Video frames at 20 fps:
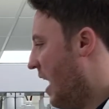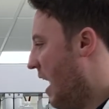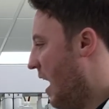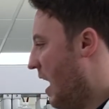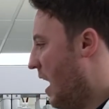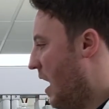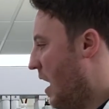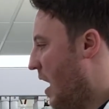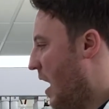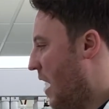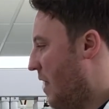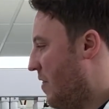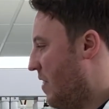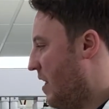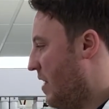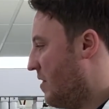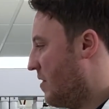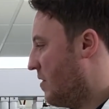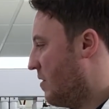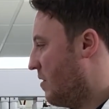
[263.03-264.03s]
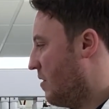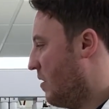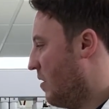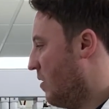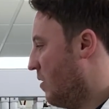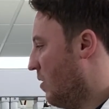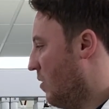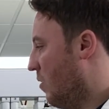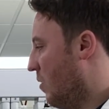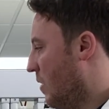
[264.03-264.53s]
and this
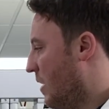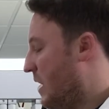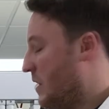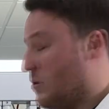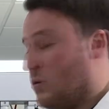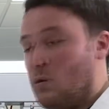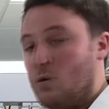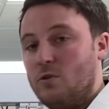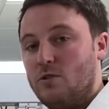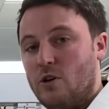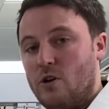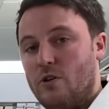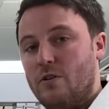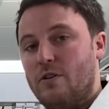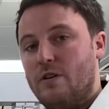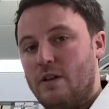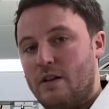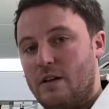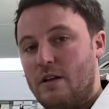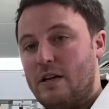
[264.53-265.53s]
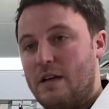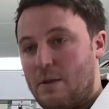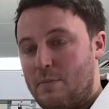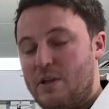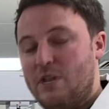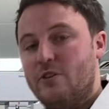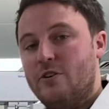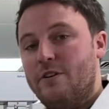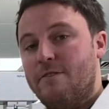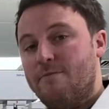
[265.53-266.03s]
is all can
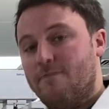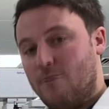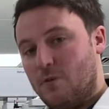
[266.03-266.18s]
be done in